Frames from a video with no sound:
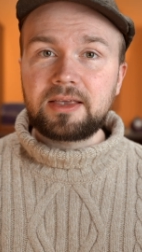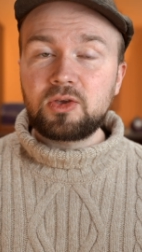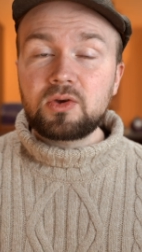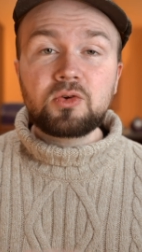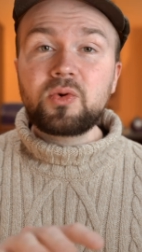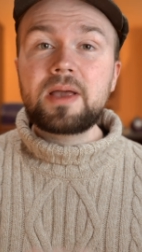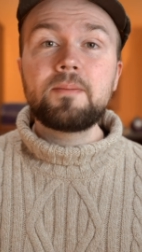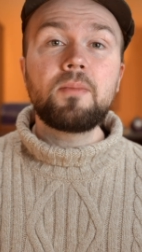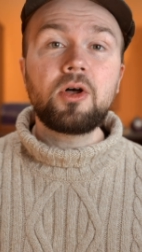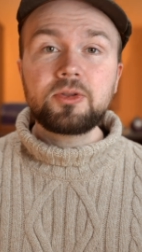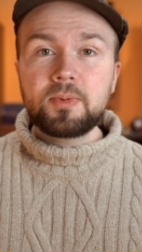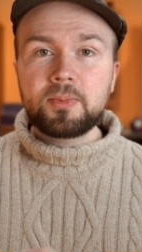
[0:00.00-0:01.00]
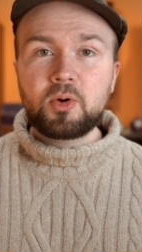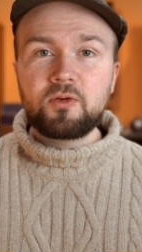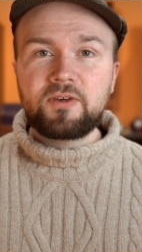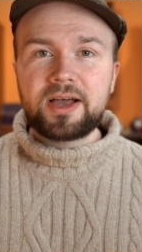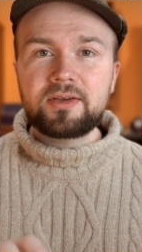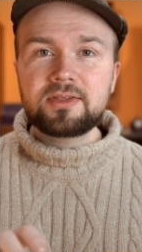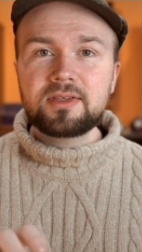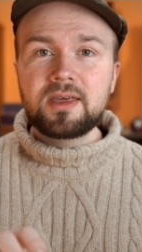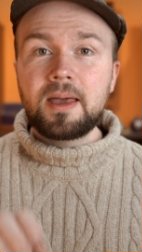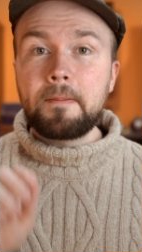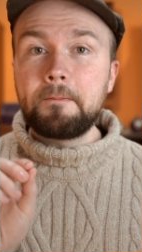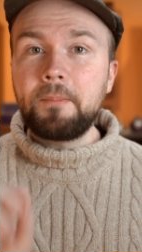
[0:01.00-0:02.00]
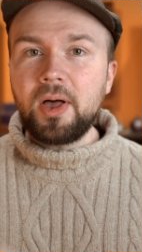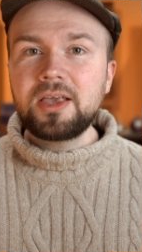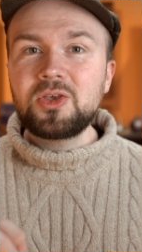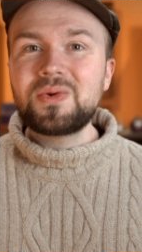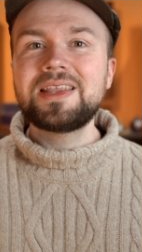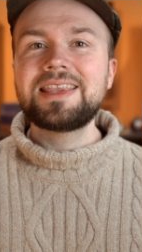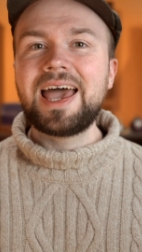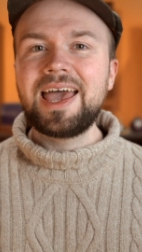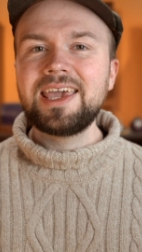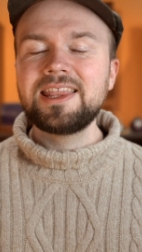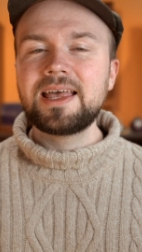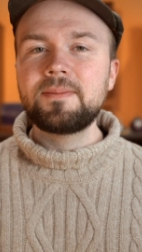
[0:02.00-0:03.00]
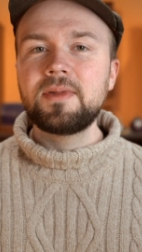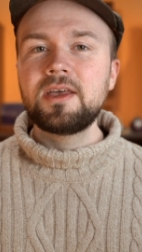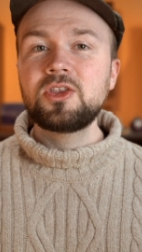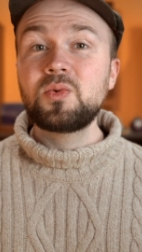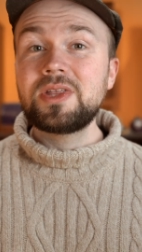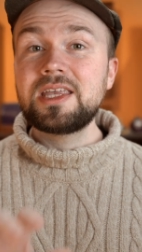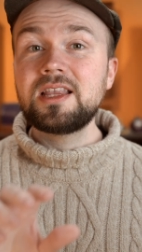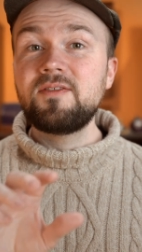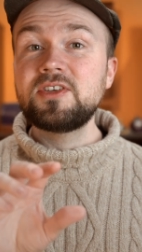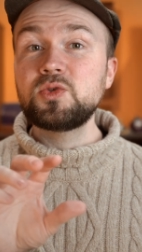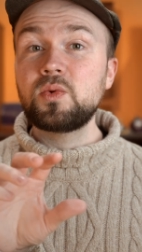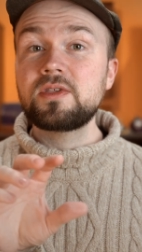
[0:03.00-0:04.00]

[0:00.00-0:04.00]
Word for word: You can create multiple profiles, but you can tie them to an individual